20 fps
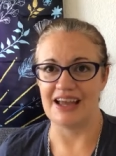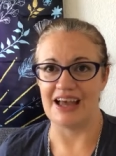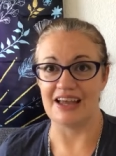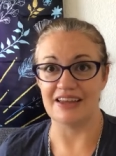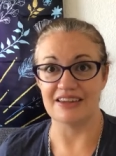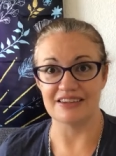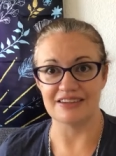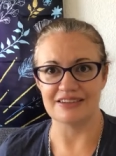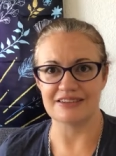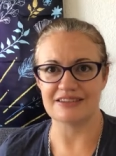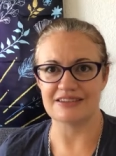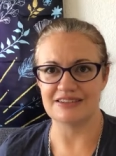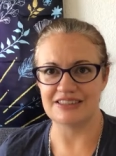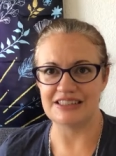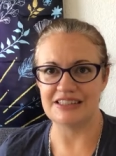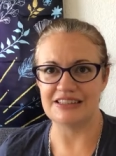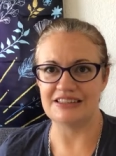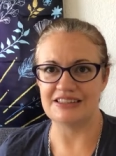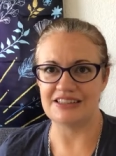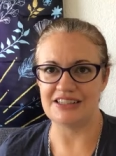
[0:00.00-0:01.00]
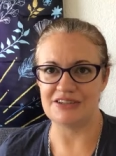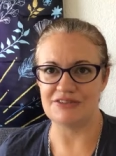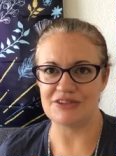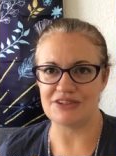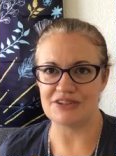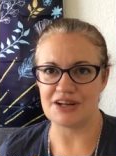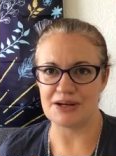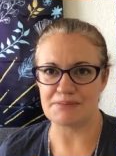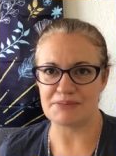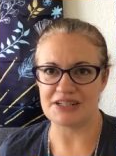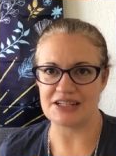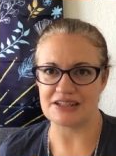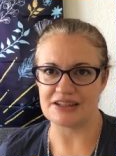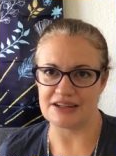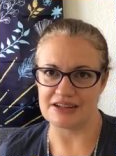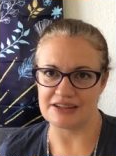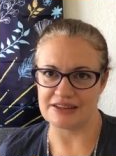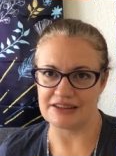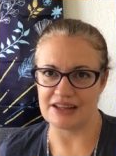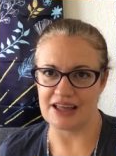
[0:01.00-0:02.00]
I'll give you an update
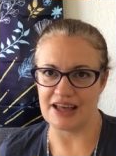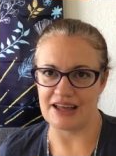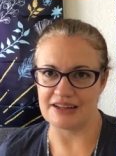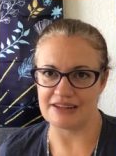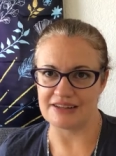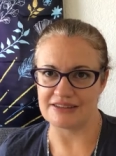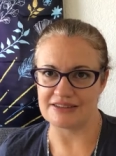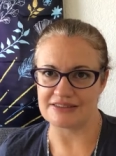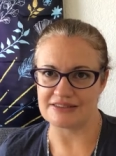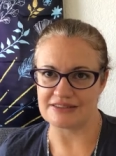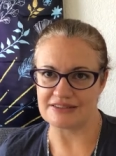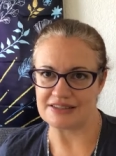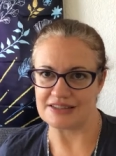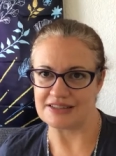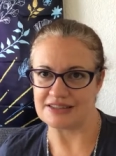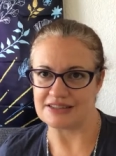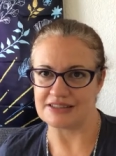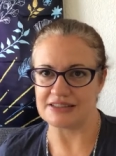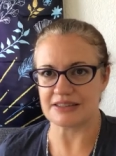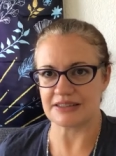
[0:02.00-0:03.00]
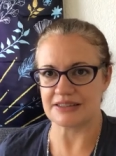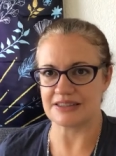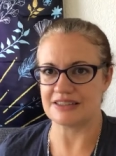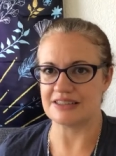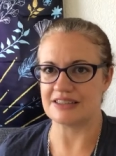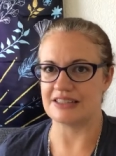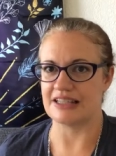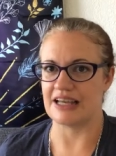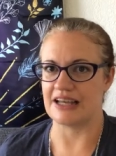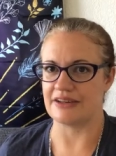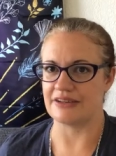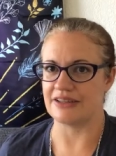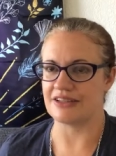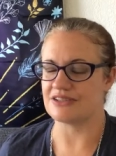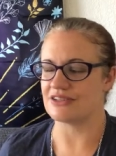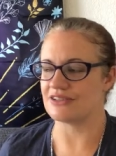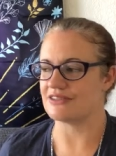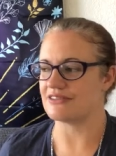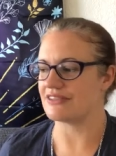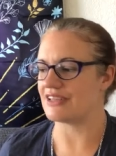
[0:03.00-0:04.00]
on that and see how that
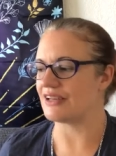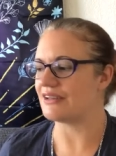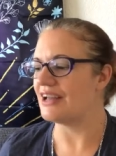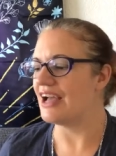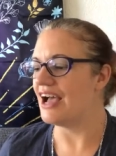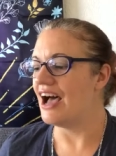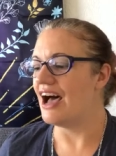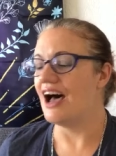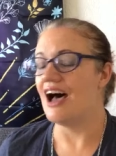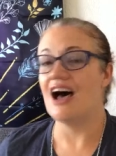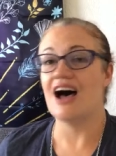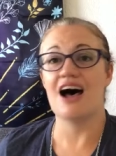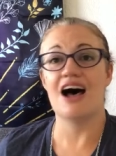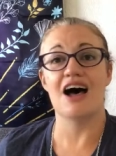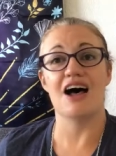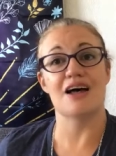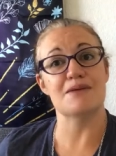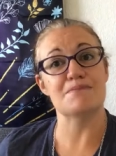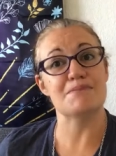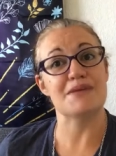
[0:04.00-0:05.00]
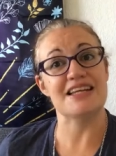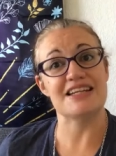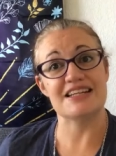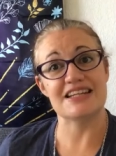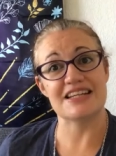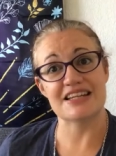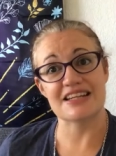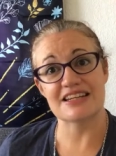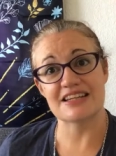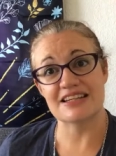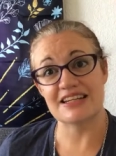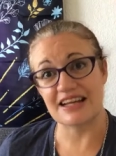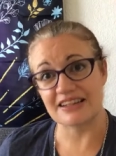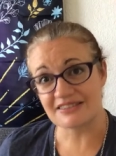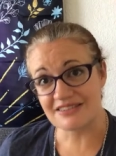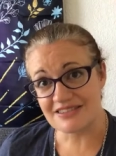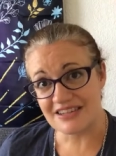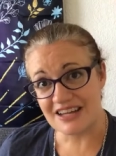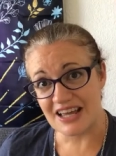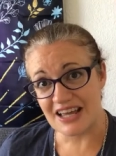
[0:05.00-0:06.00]
turns out. Um, until
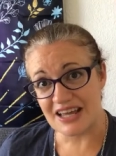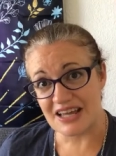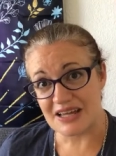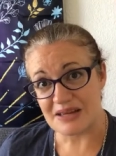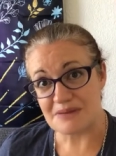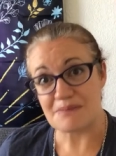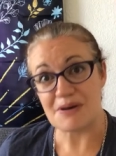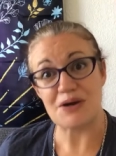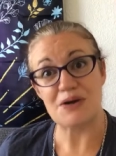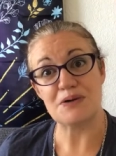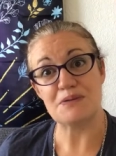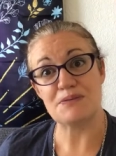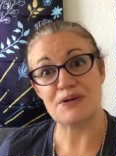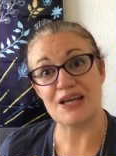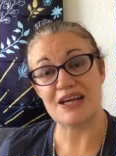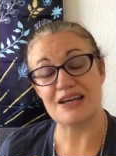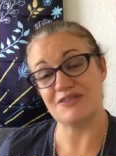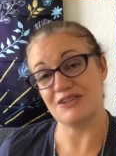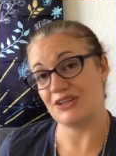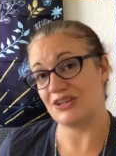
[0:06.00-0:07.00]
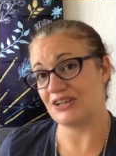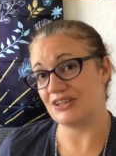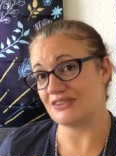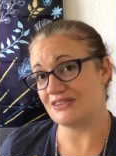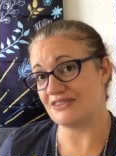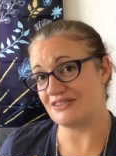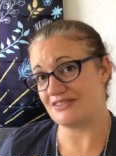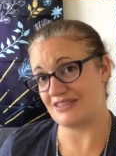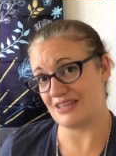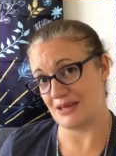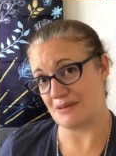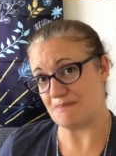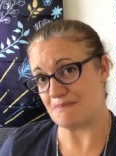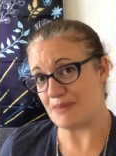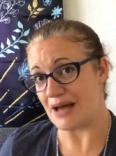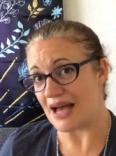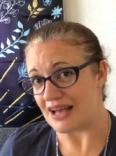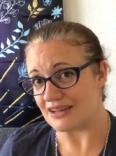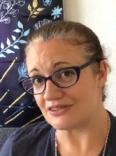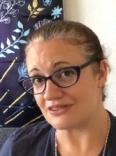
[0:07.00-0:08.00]
next time, I hope you have a good St.
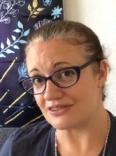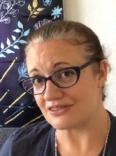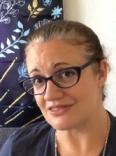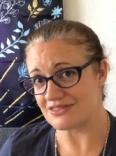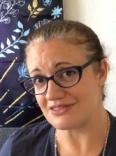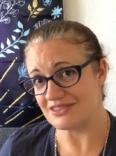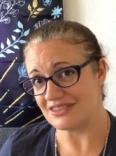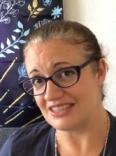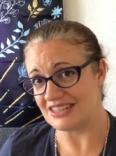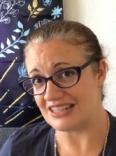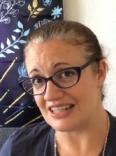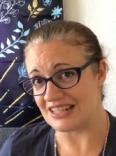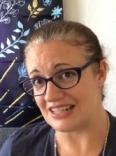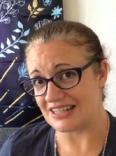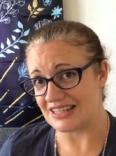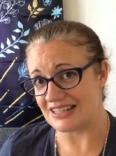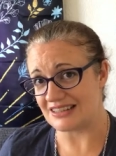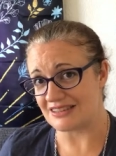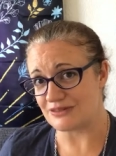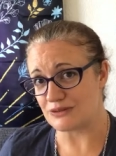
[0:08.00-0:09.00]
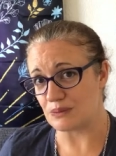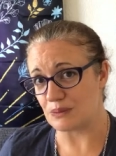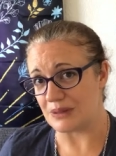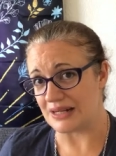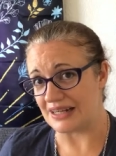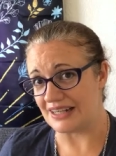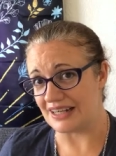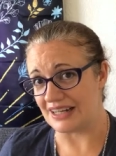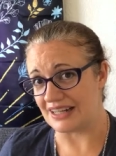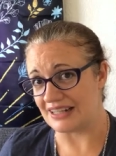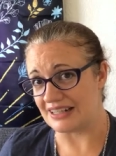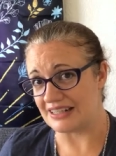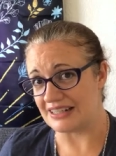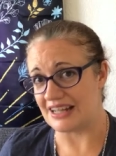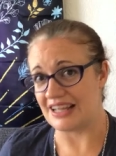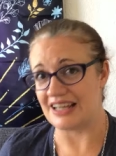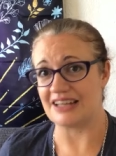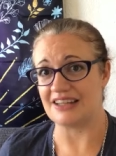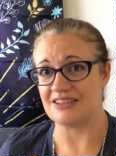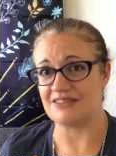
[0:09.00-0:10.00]
Patrick's Day this weekend.
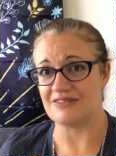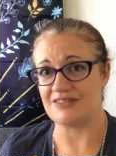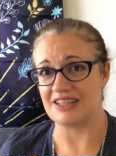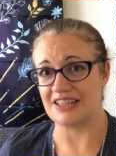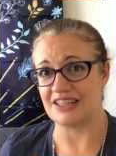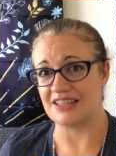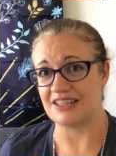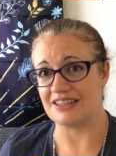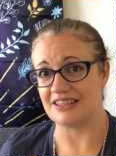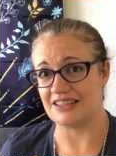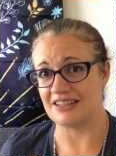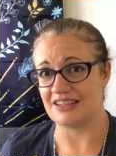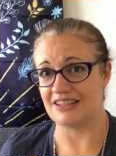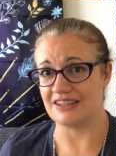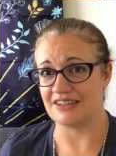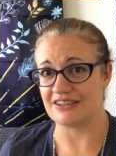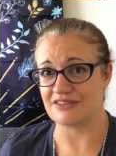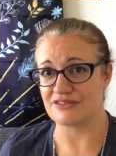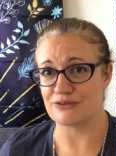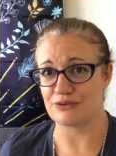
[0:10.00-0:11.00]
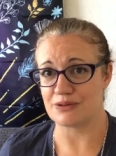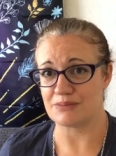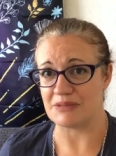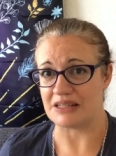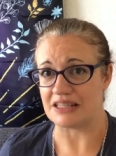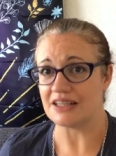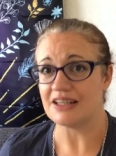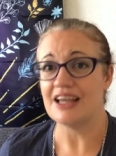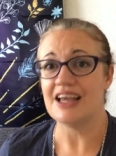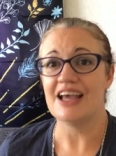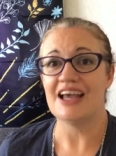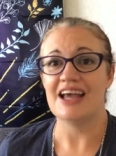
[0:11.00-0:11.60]
Have a Guinness for me,